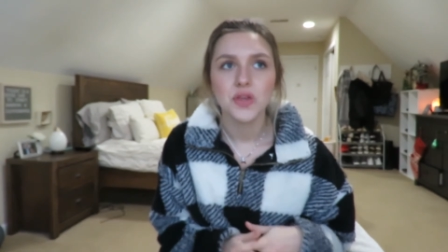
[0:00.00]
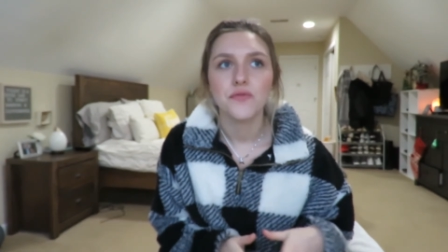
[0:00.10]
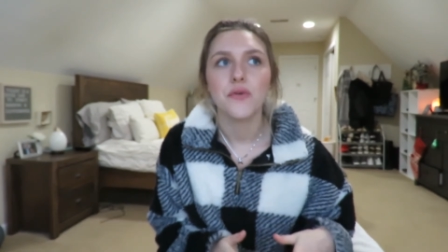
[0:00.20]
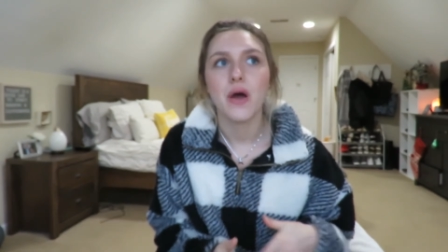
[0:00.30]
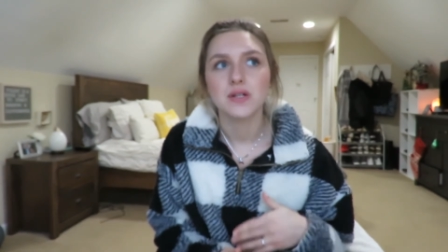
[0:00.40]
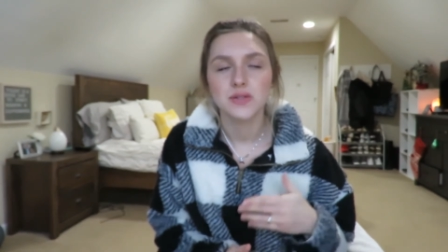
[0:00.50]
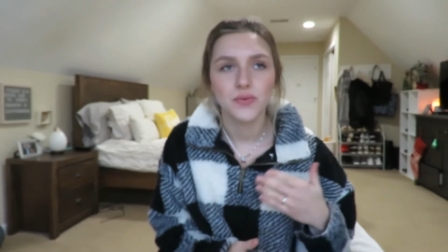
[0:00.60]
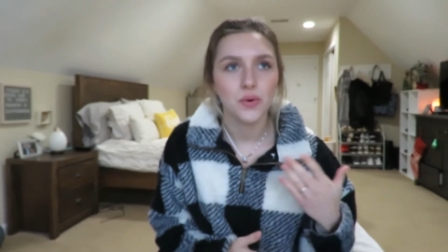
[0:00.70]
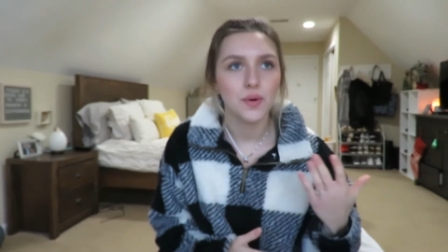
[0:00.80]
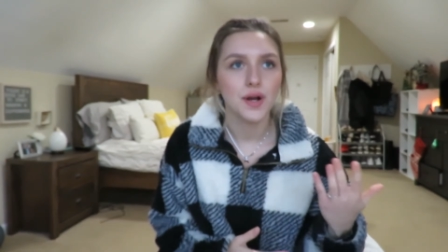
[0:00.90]
fast
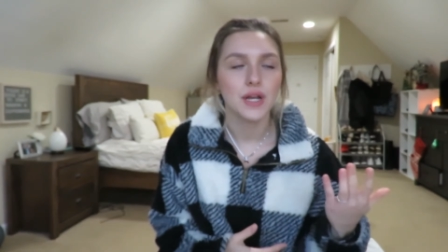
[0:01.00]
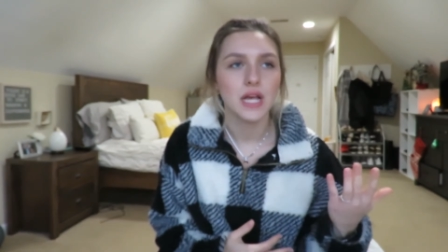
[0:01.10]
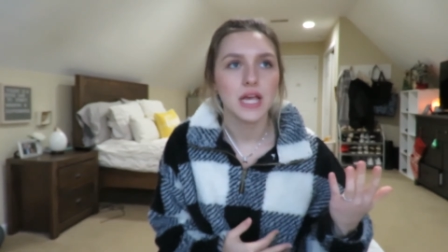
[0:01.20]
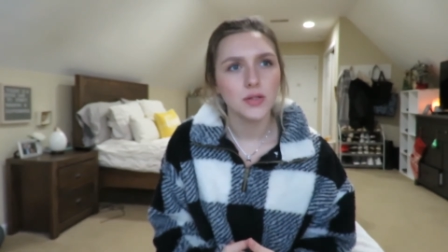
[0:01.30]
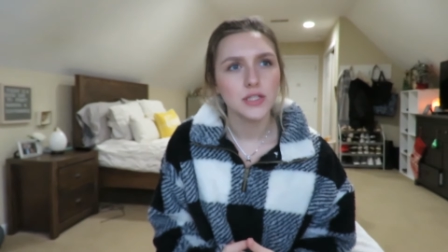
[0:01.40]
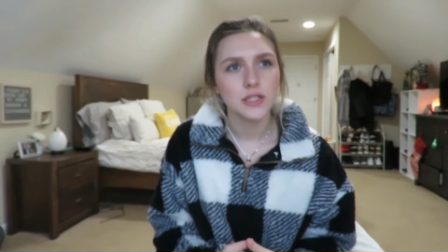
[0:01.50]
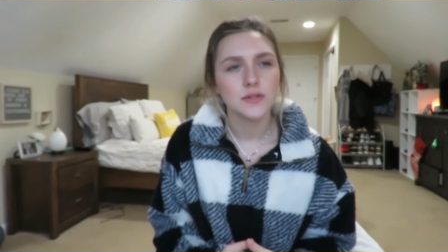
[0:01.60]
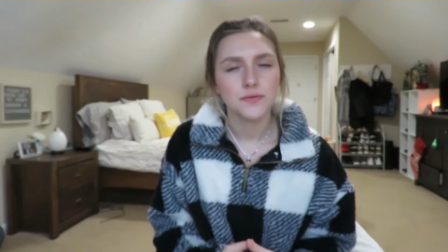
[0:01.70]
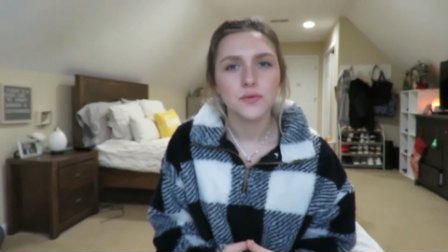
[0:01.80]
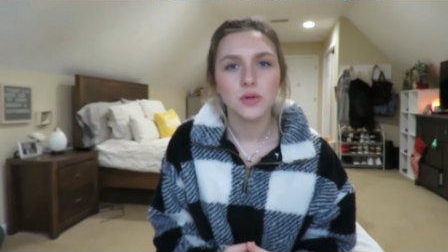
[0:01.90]
forward probably like
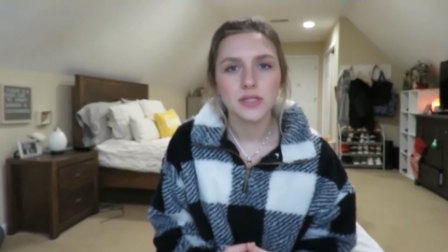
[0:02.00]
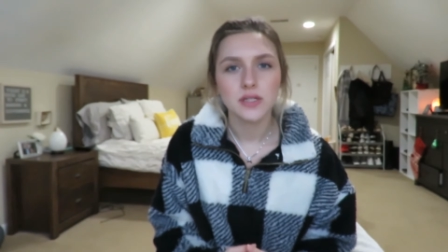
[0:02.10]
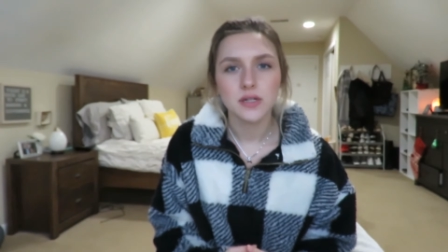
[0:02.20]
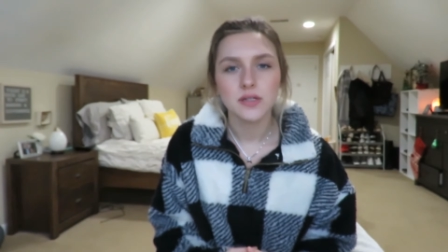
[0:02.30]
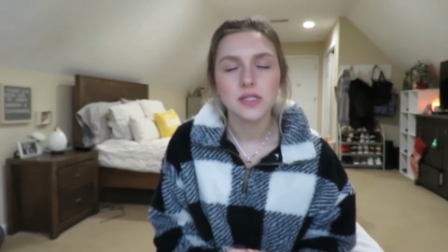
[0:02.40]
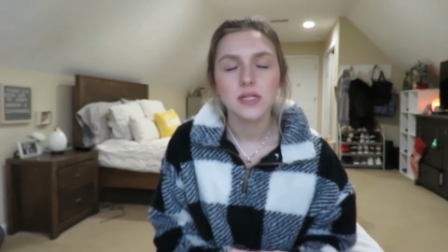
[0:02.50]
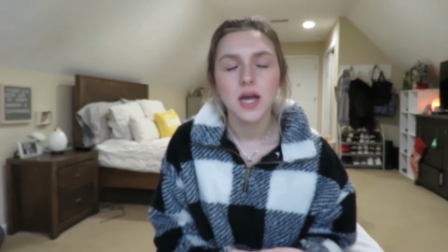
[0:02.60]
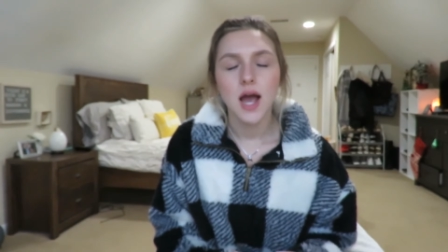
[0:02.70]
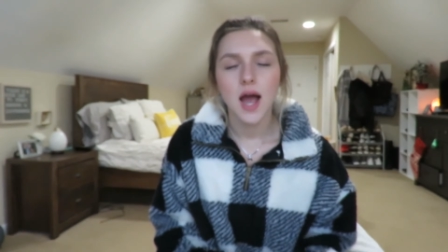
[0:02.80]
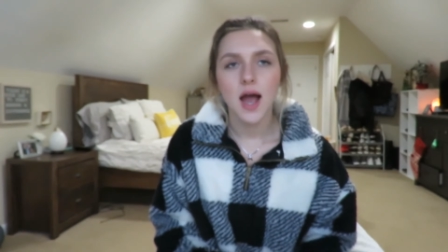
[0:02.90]
four years,
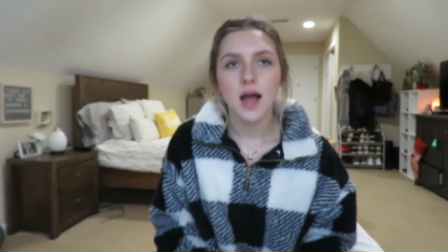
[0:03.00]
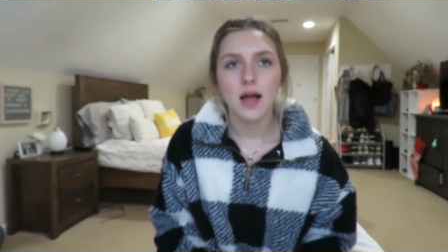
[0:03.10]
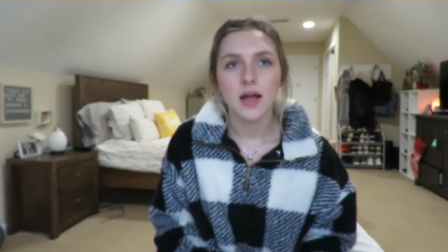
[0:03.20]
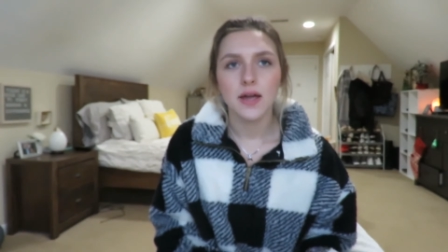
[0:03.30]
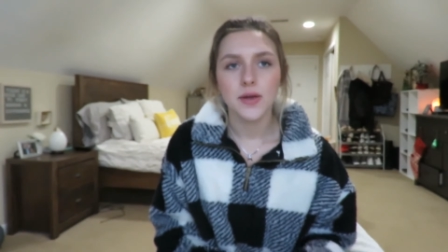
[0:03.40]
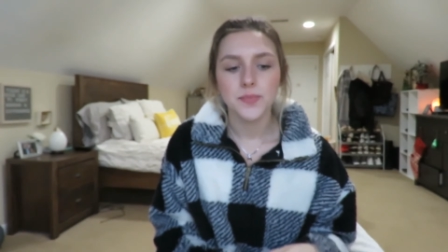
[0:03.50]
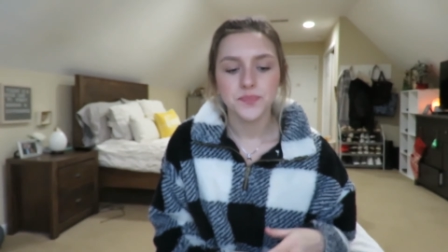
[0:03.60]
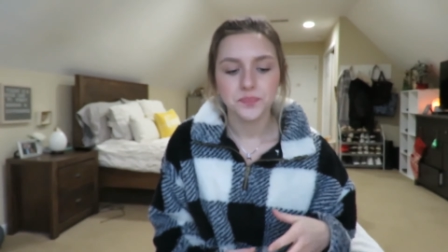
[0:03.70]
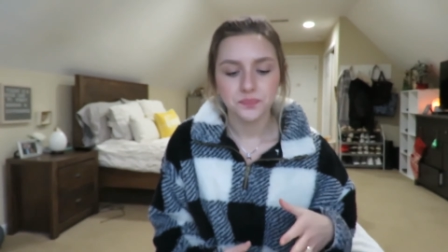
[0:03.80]
I